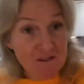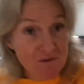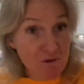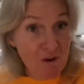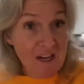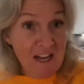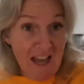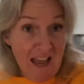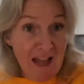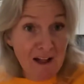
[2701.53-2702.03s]

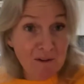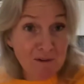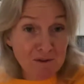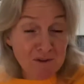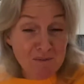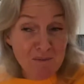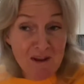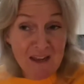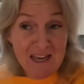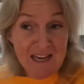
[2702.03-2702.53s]
really
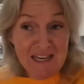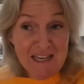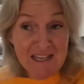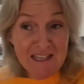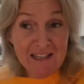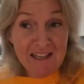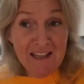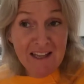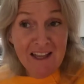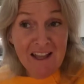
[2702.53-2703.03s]
helped me
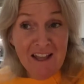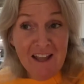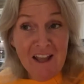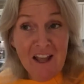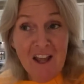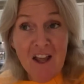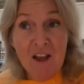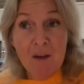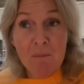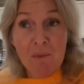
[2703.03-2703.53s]

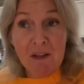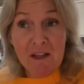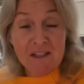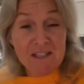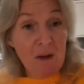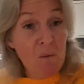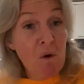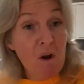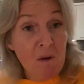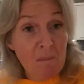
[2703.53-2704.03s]
because
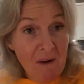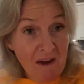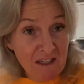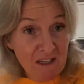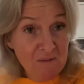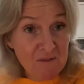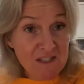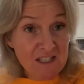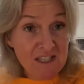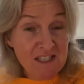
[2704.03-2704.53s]
I want a
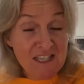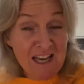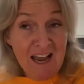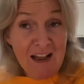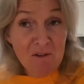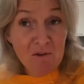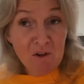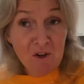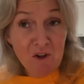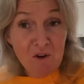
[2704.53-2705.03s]
magnificent
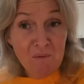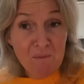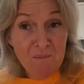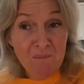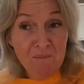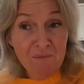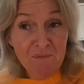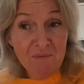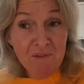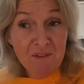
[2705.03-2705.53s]
outcome
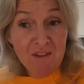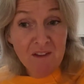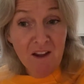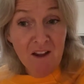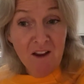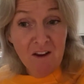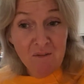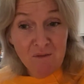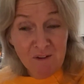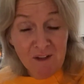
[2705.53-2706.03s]

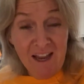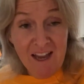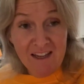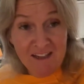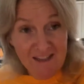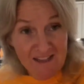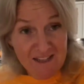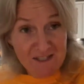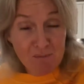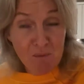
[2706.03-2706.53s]
of getting
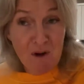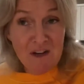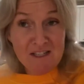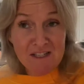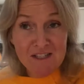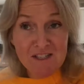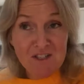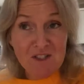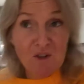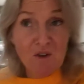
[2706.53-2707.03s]
these
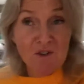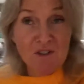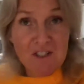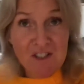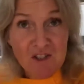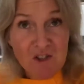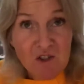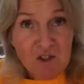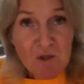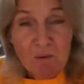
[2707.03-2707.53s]
present sorted.
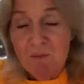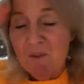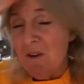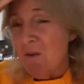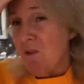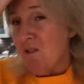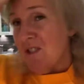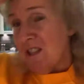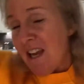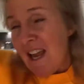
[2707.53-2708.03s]
It's just something I
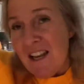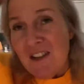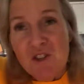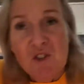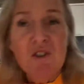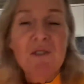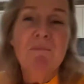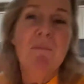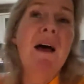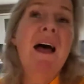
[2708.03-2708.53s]
want to get
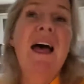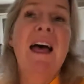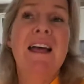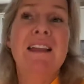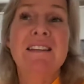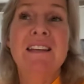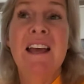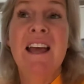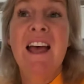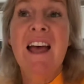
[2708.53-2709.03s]
done in my
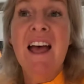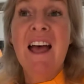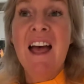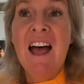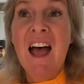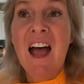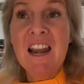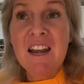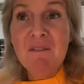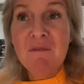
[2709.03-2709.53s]
head.
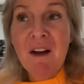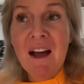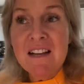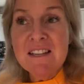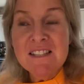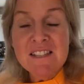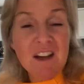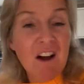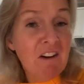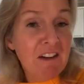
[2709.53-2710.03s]
And if I
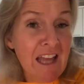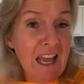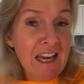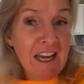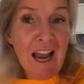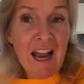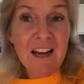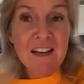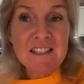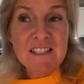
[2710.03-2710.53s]
start getting
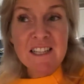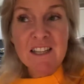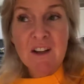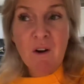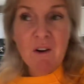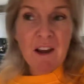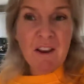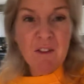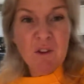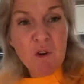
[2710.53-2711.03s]
angsty
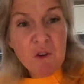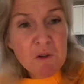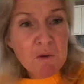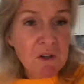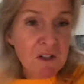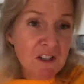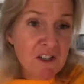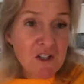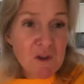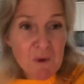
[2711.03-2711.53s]
going, I thought you were
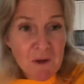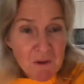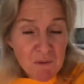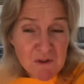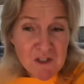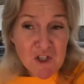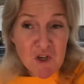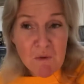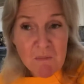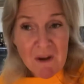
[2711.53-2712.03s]
going to do it when I was
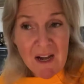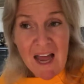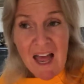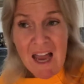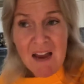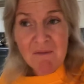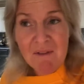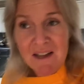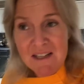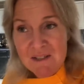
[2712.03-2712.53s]
doing my
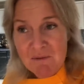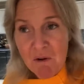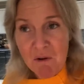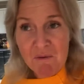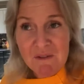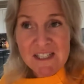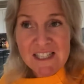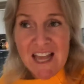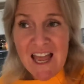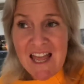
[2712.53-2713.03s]
live, that's what
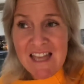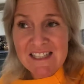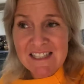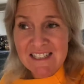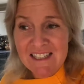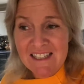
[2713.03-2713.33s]
we said,